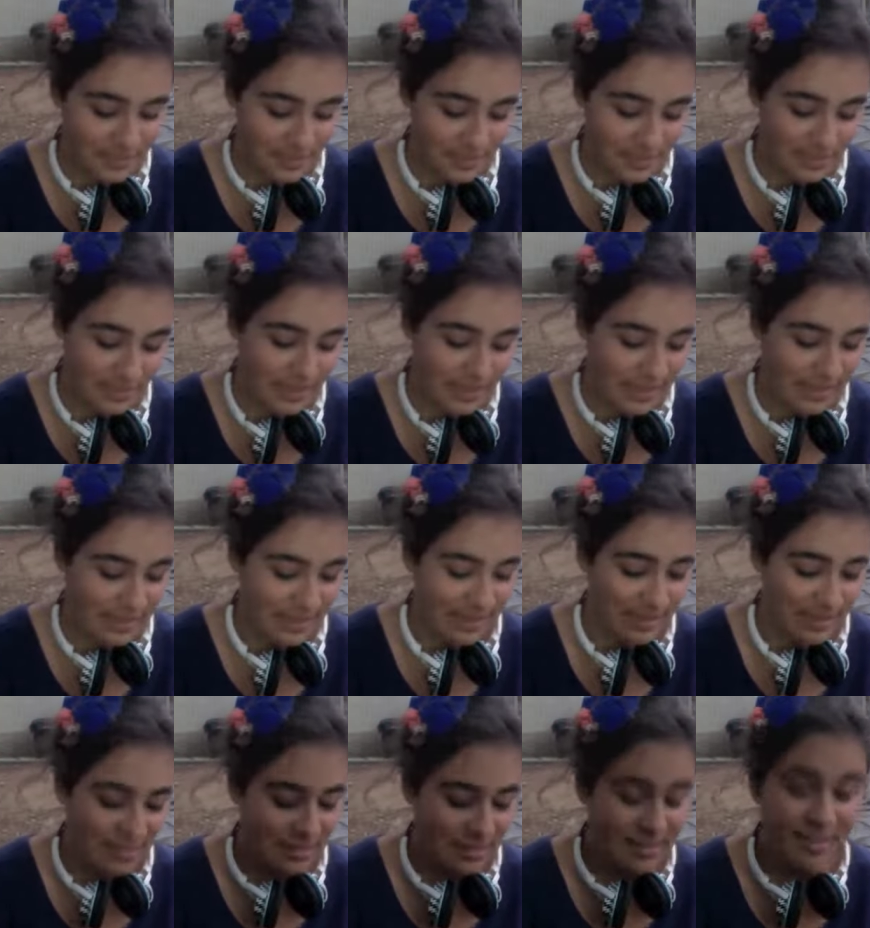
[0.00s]
So yeah,
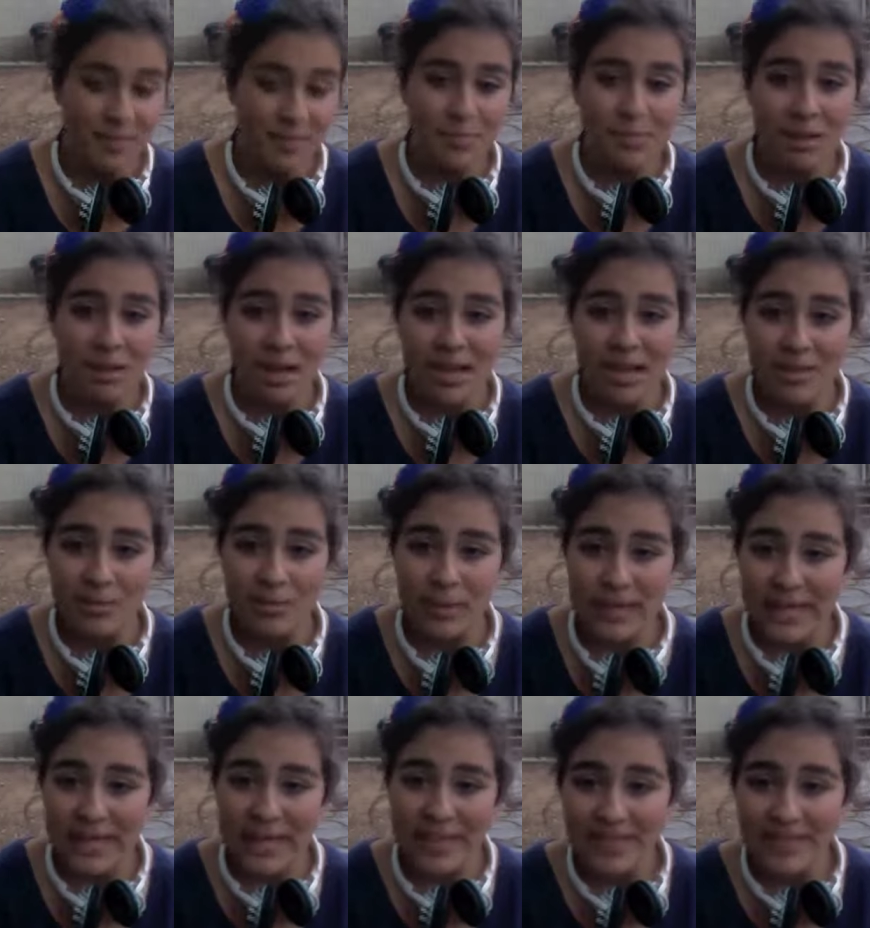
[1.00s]
surprise
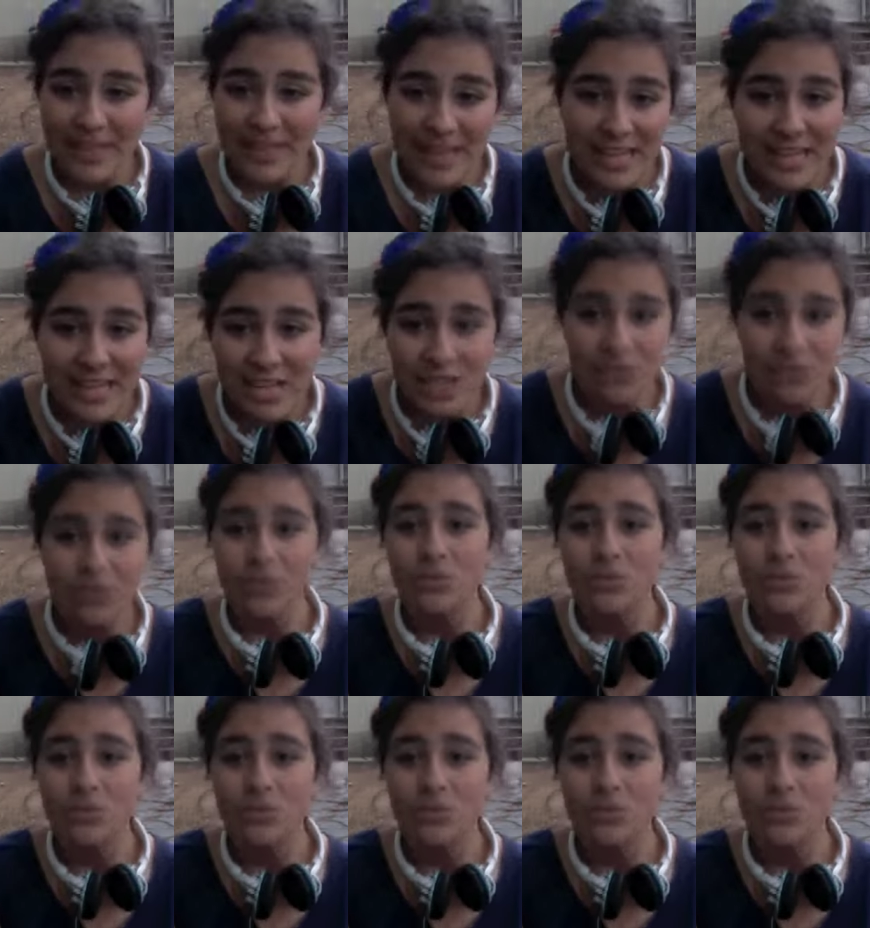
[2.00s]
weekend video